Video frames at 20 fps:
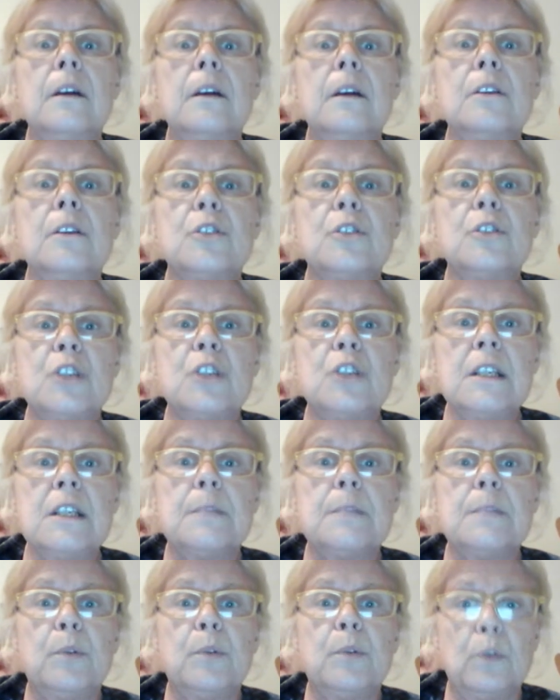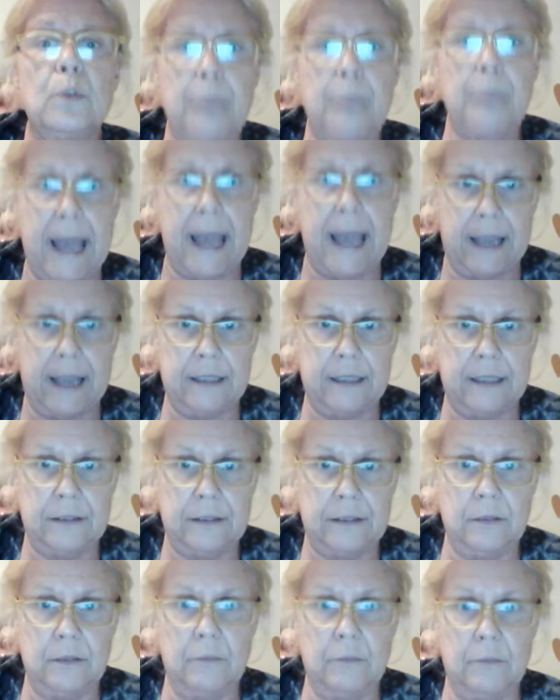she's pulled back.
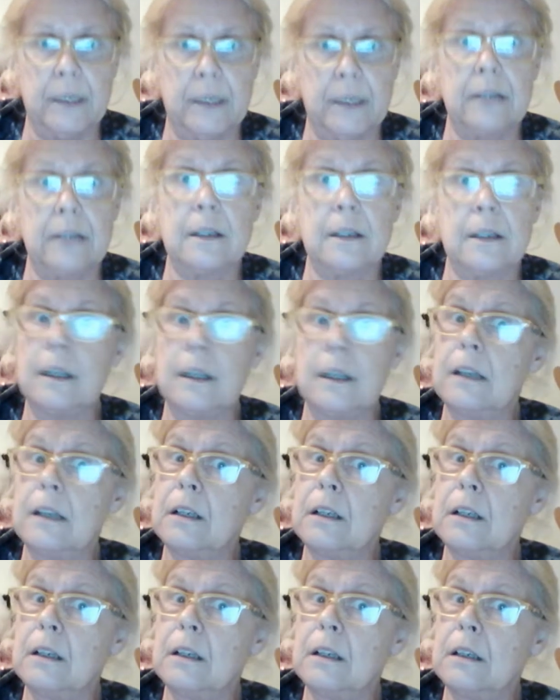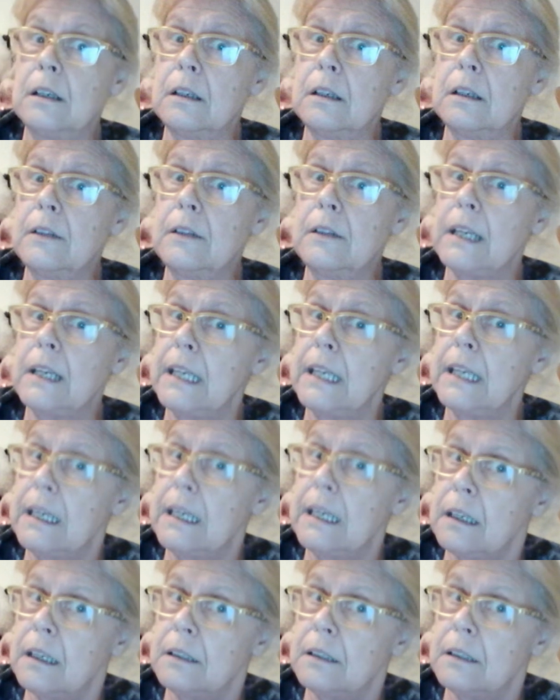But then
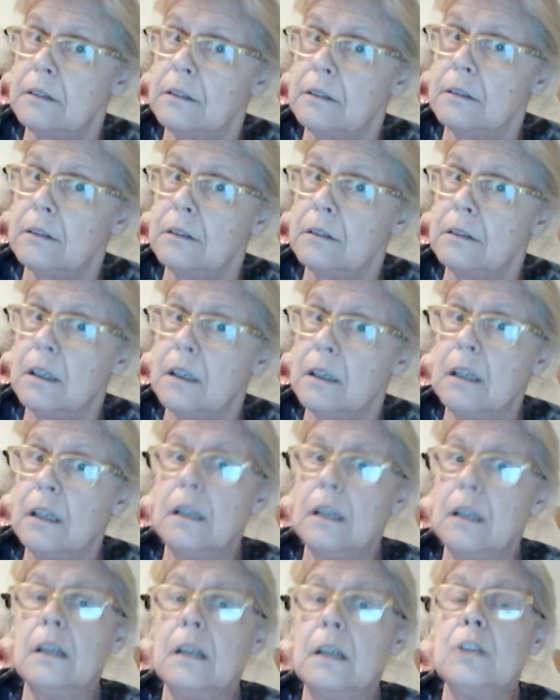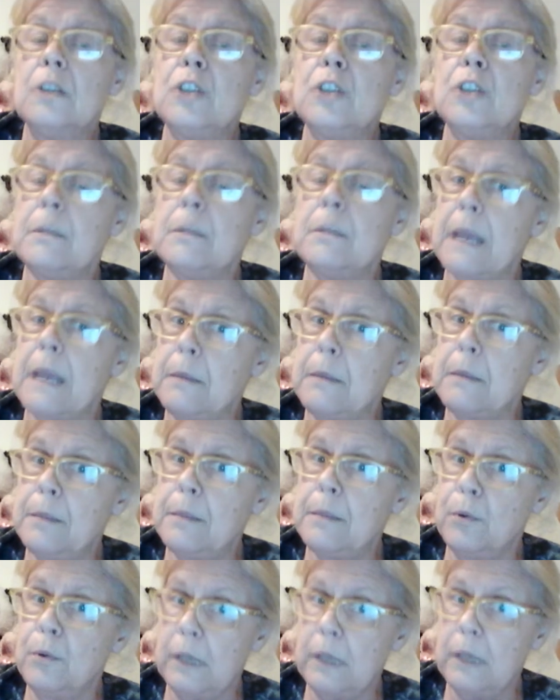again, she may be
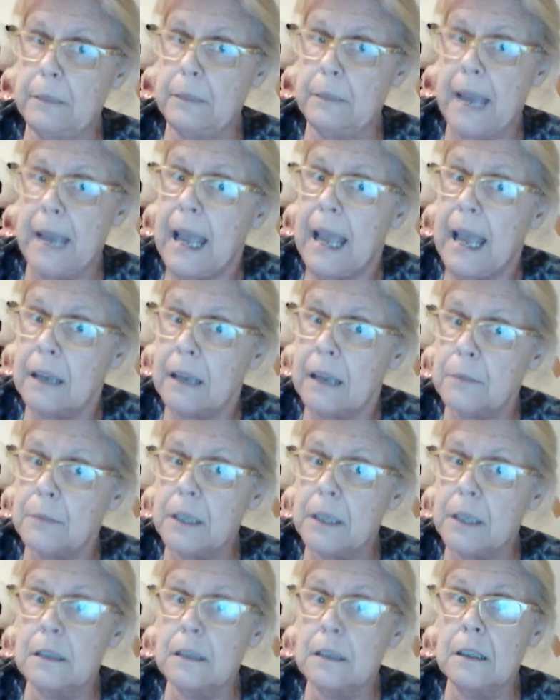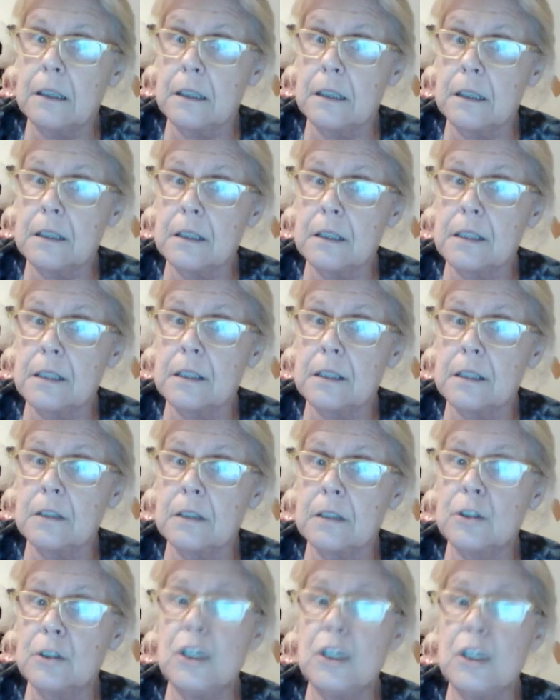pulling back because
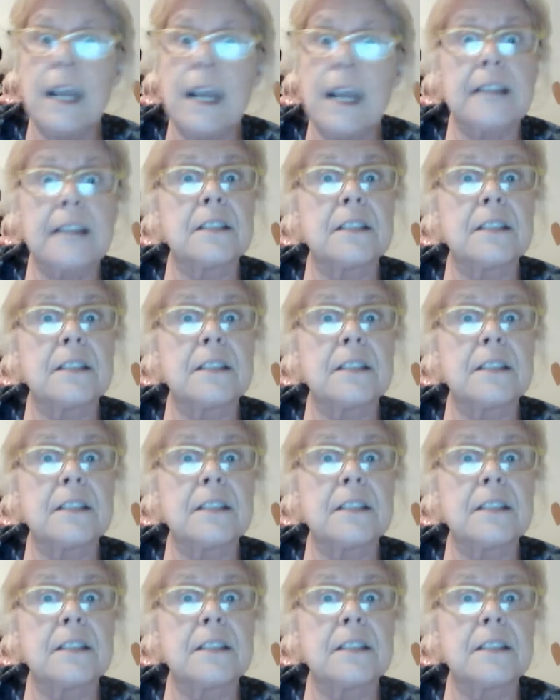she has